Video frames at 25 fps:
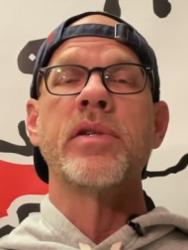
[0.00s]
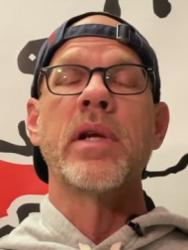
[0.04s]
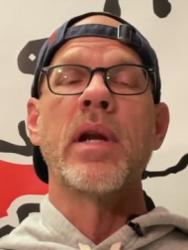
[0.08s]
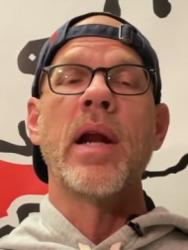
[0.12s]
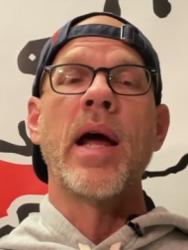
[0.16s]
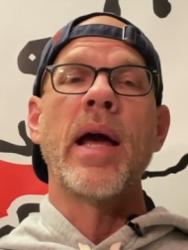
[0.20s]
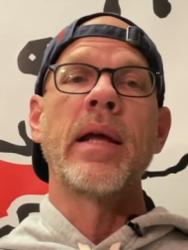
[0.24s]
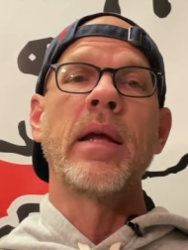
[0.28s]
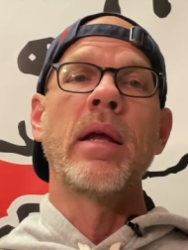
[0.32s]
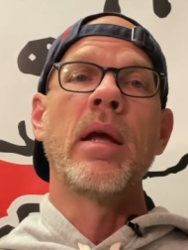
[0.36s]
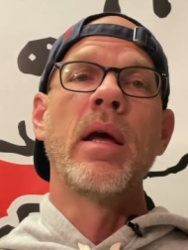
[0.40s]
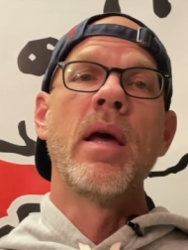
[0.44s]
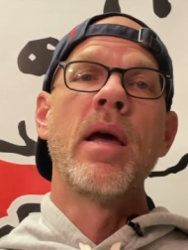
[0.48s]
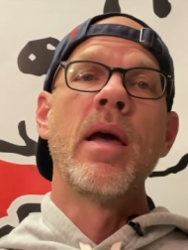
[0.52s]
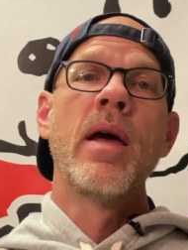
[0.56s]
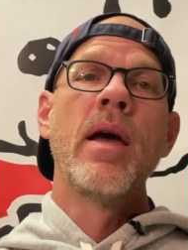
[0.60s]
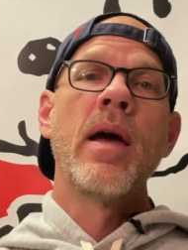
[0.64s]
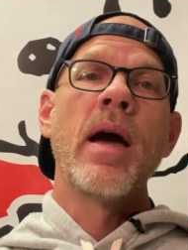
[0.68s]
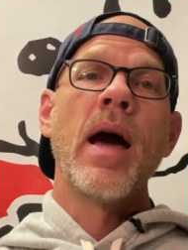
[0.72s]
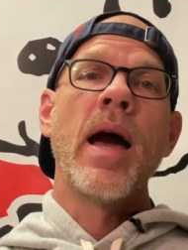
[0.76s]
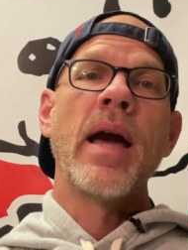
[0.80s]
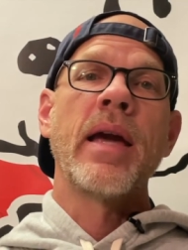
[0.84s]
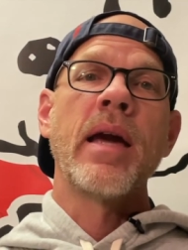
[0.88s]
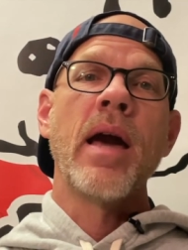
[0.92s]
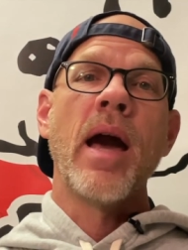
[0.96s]
And I,
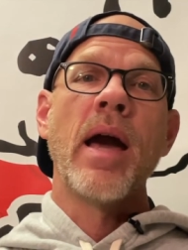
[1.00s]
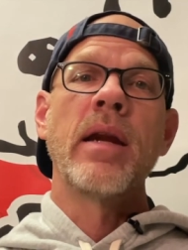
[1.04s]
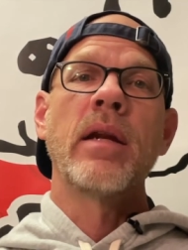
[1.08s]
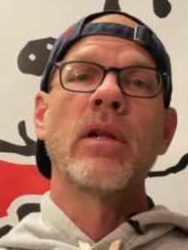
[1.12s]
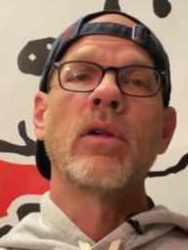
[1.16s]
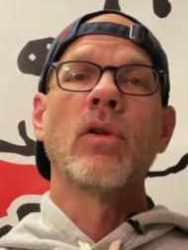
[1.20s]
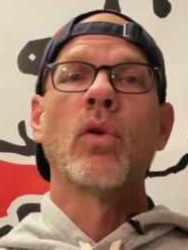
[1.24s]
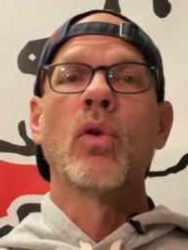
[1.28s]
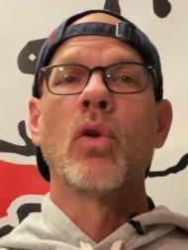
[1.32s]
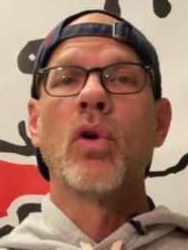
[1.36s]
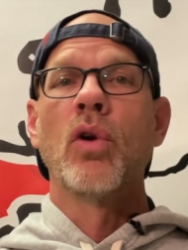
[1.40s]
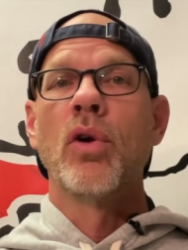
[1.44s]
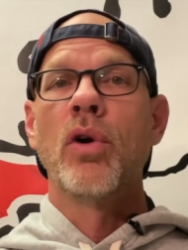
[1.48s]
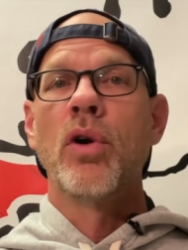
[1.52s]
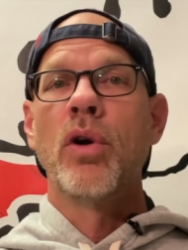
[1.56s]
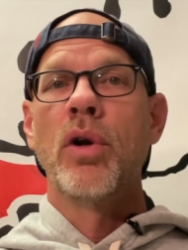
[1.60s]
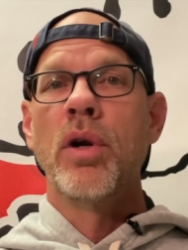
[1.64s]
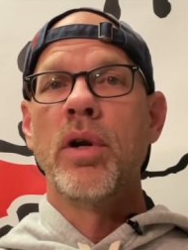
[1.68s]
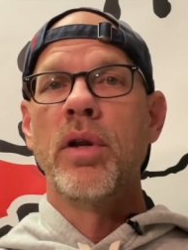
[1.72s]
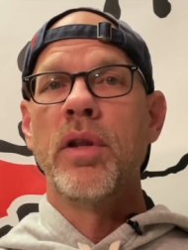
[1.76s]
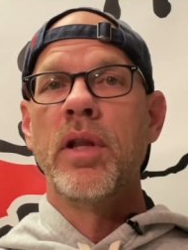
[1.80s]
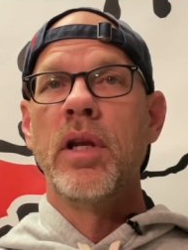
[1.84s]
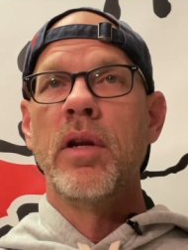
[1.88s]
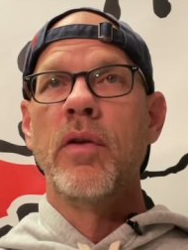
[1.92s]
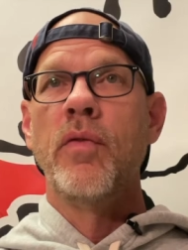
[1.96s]
I kind of
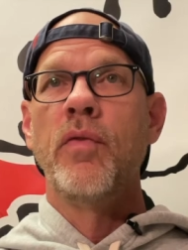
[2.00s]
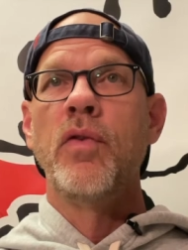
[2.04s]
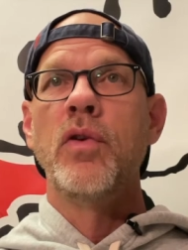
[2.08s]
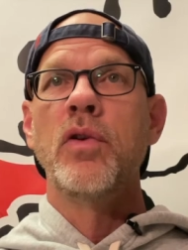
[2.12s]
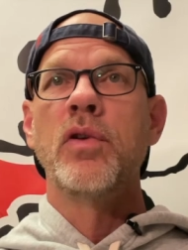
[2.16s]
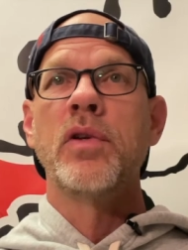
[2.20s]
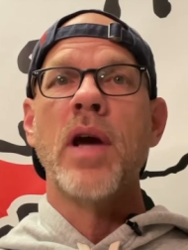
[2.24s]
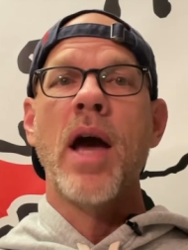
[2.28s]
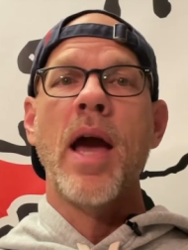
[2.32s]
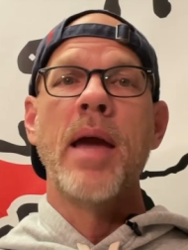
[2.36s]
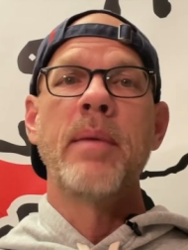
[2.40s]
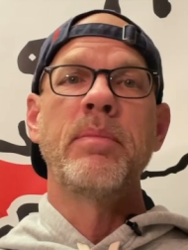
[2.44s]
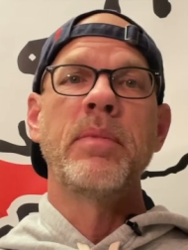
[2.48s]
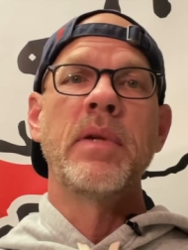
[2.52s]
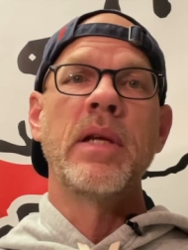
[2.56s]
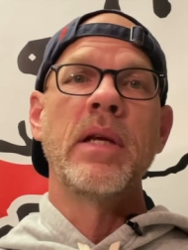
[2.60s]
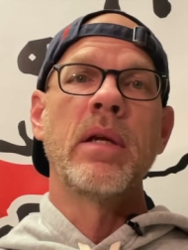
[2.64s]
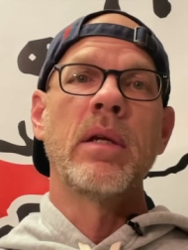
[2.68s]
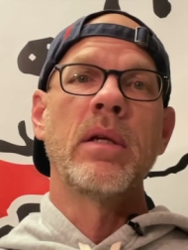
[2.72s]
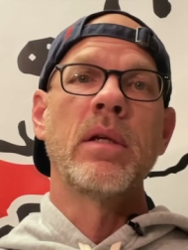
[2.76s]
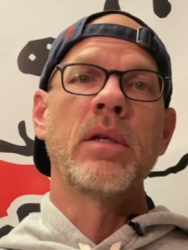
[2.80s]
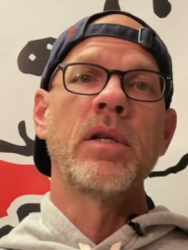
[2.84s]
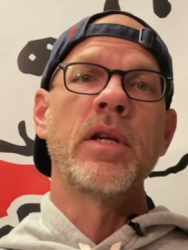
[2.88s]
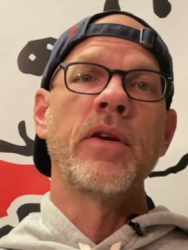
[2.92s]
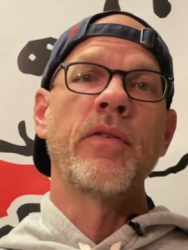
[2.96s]
learned that if you typed
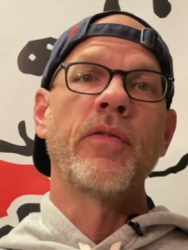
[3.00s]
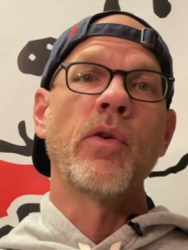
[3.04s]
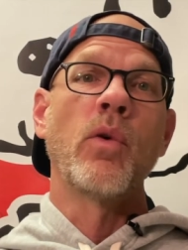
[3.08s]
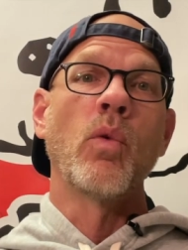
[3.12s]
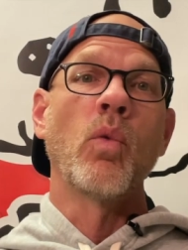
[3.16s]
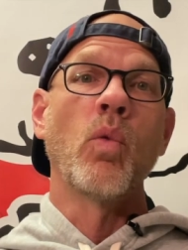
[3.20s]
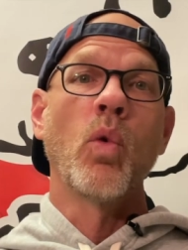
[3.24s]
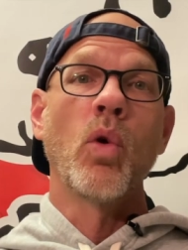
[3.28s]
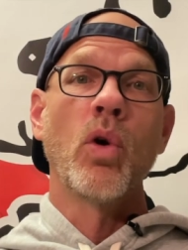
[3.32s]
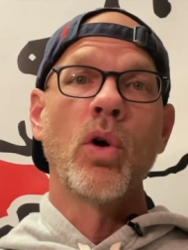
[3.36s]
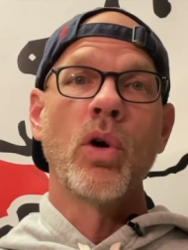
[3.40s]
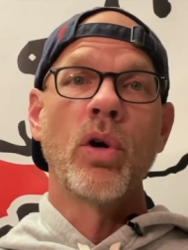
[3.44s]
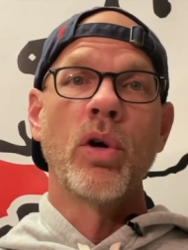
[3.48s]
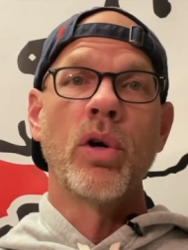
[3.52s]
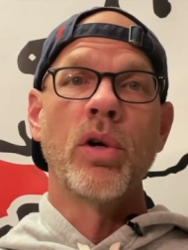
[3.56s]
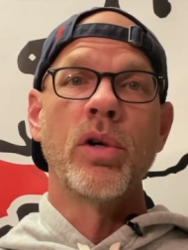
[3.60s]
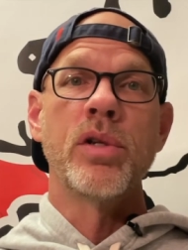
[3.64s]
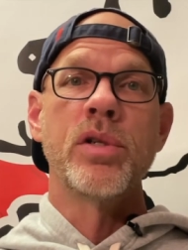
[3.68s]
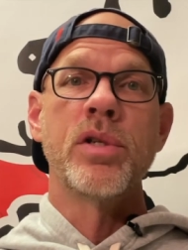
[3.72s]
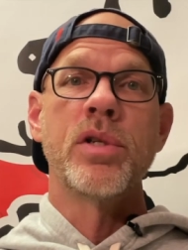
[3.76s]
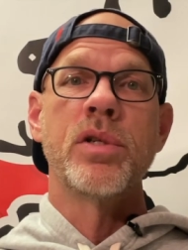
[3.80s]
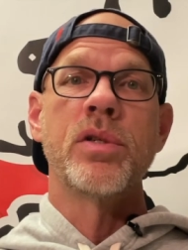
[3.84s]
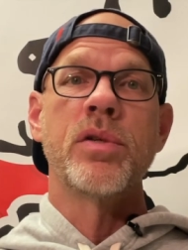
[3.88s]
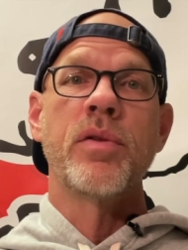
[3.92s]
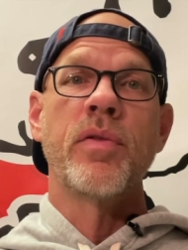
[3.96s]
in different
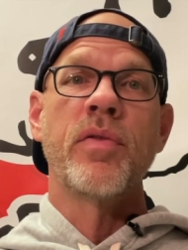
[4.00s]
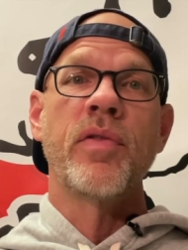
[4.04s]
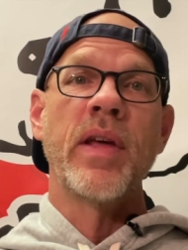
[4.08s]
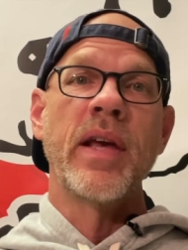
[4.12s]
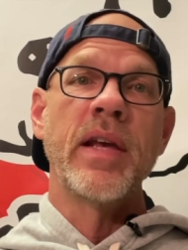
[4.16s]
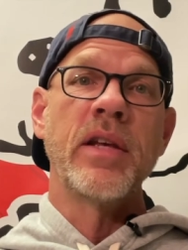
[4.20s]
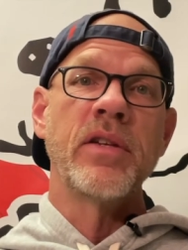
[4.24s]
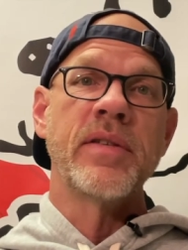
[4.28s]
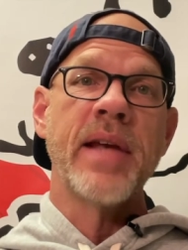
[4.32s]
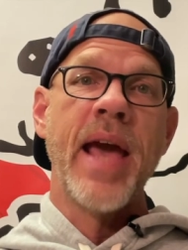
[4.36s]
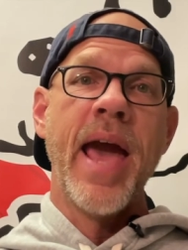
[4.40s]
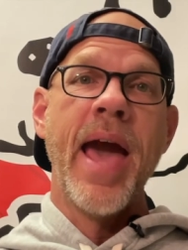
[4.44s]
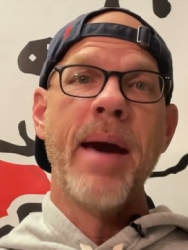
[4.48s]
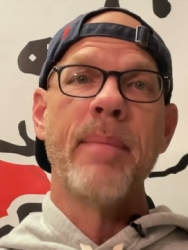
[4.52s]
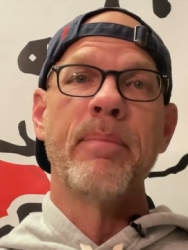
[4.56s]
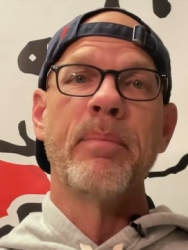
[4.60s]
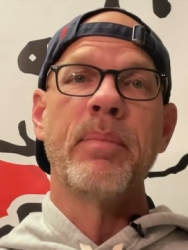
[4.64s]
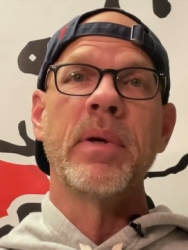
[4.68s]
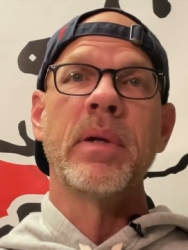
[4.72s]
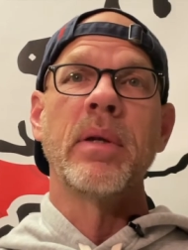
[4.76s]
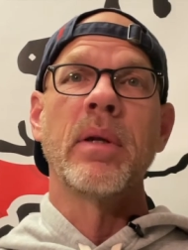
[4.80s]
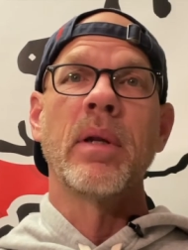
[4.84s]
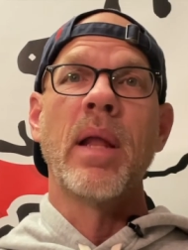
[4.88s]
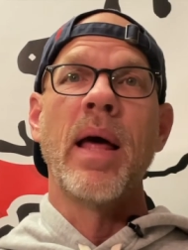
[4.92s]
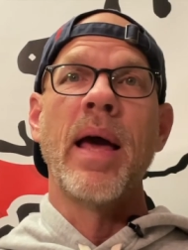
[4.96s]
words, things
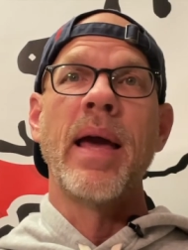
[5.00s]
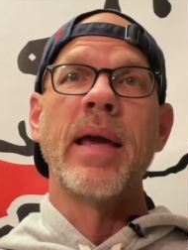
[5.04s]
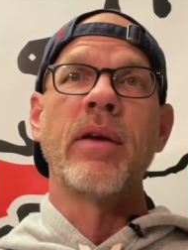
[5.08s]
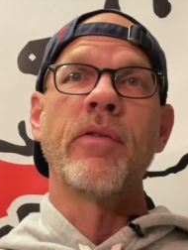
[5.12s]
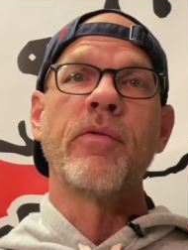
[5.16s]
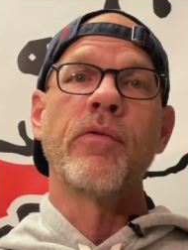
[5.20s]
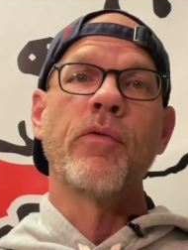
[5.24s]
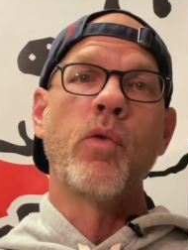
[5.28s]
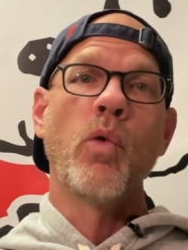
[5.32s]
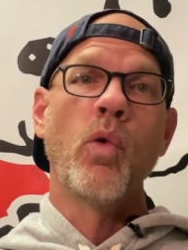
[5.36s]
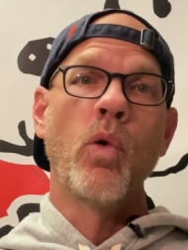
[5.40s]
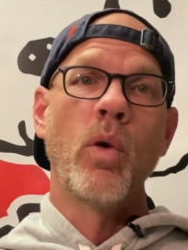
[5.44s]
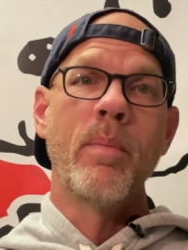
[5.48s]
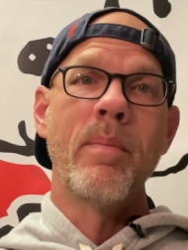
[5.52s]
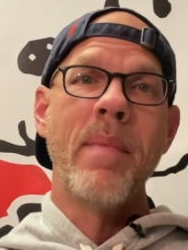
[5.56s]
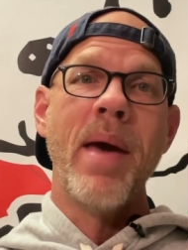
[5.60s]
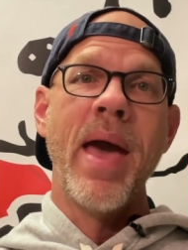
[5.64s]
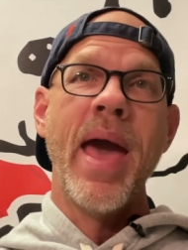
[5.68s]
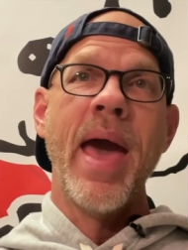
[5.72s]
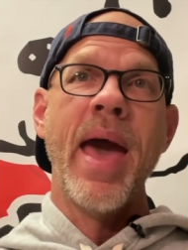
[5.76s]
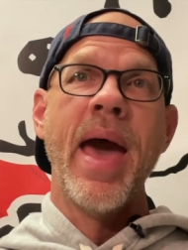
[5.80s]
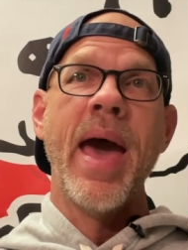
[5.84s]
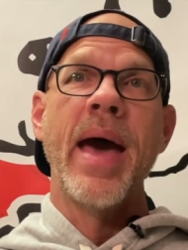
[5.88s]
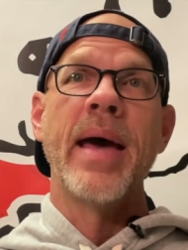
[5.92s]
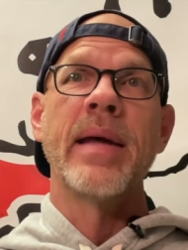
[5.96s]
happen like
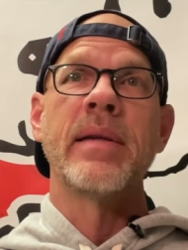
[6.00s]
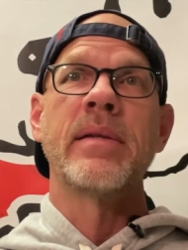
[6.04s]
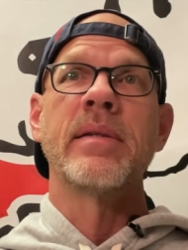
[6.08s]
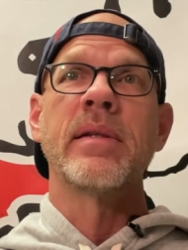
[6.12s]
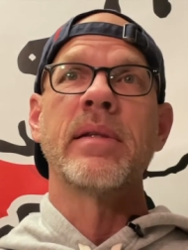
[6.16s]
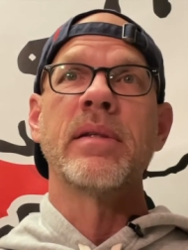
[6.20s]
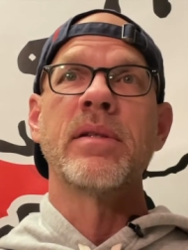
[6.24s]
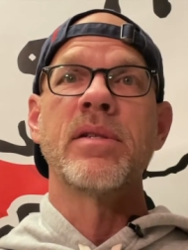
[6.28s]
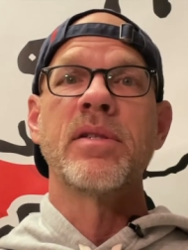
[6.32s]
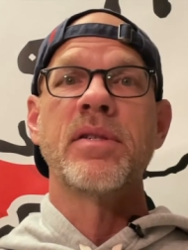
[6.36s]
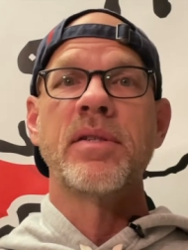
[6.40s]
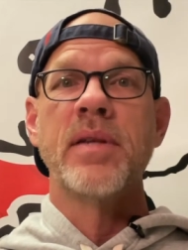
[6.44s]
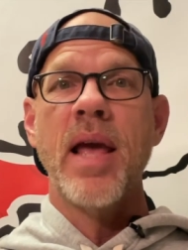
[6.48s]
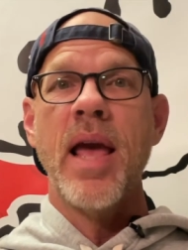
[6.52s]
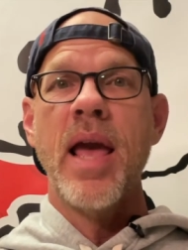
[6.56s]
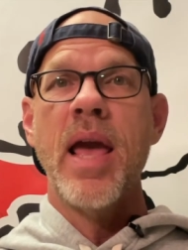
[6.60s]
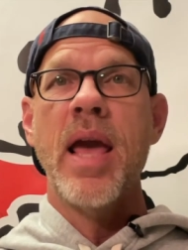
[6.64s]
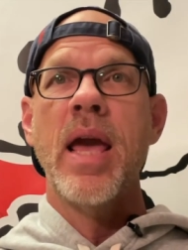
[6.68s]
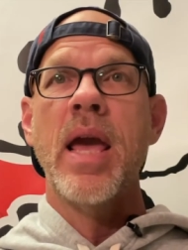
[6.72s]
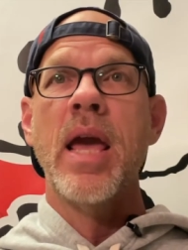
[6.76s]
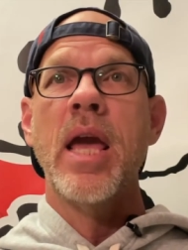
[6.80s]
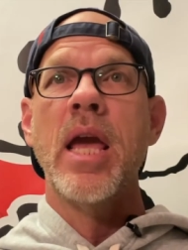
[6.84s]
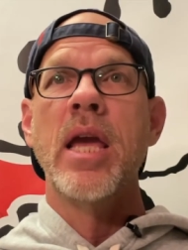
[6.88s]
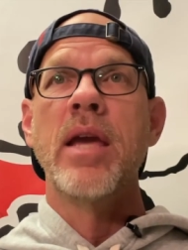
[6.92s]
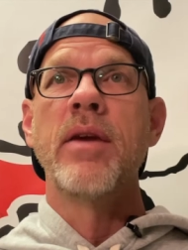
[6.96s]
format and
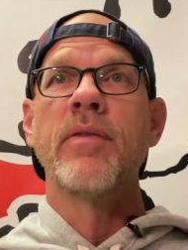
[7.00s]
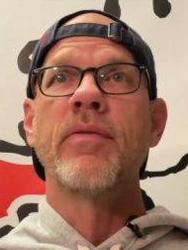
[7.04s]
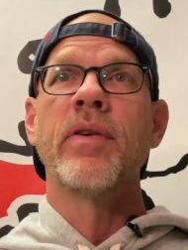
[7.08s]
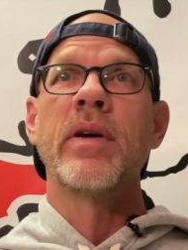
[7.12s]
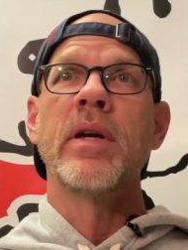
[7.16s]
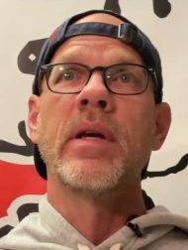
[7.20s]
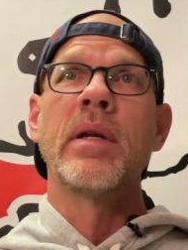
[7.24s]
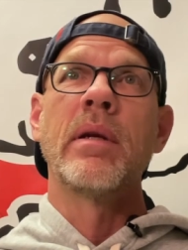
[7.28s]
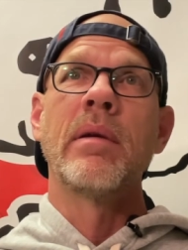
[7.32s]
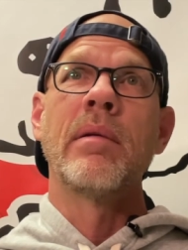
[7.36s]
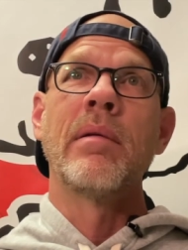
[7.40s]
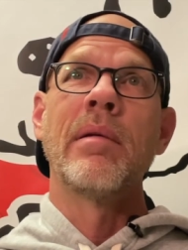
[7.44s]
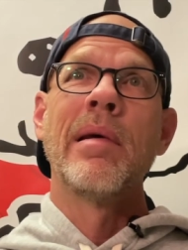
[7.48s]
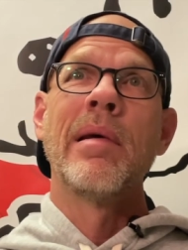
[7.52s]
save and